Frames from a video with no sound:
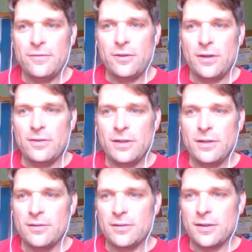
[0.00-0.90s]
if you have any
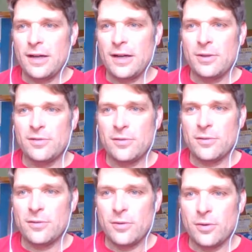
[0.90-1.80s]
other comments
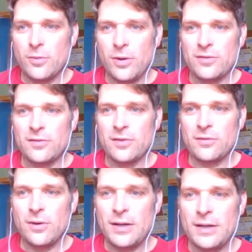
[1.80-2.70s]
or questions
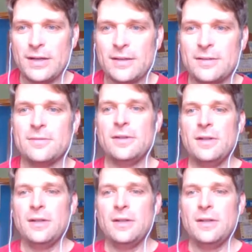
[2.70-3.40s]
on grading, I can